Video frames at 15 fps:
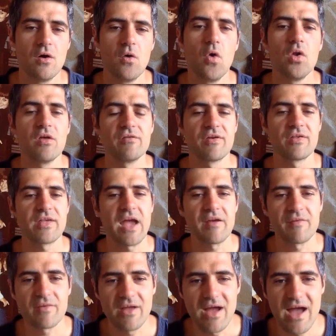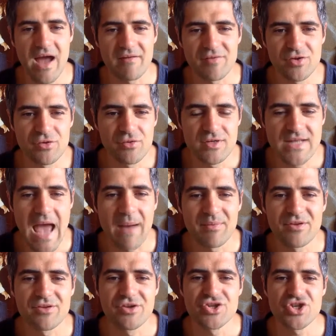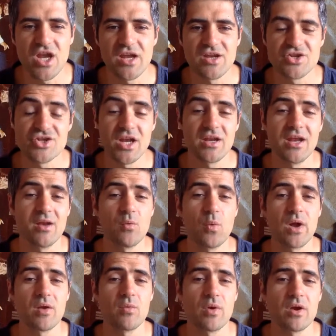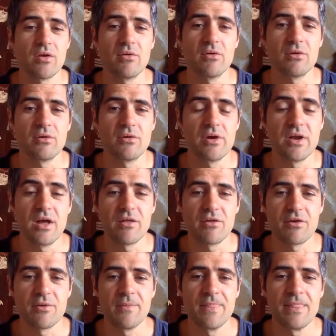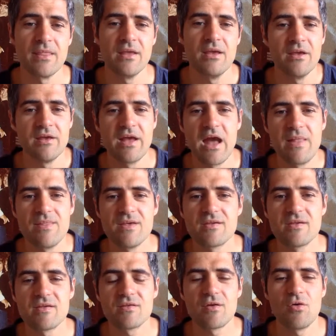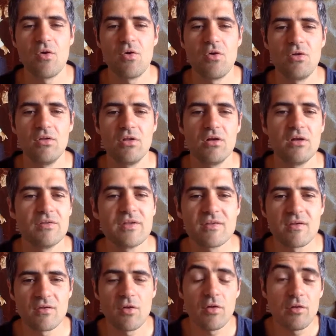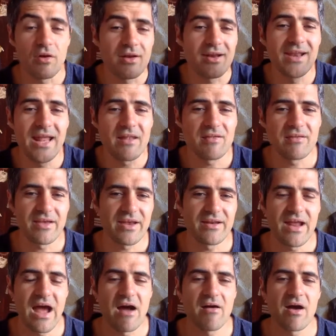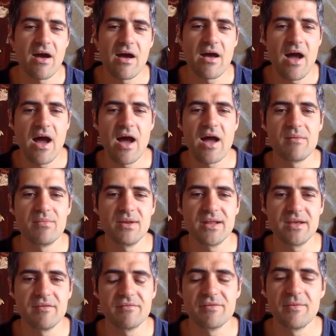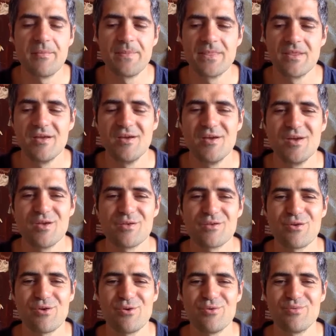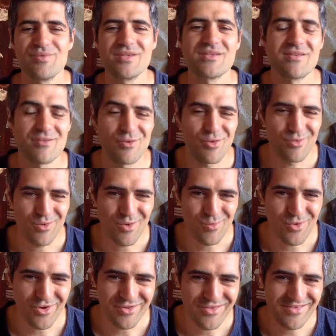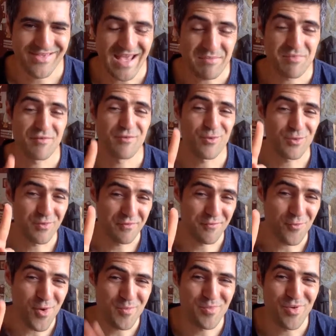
All of us have have to adapt to change in in one way or, or another and this is all this is all a cleansing now I, I, believe so this is all i wanted to say before the four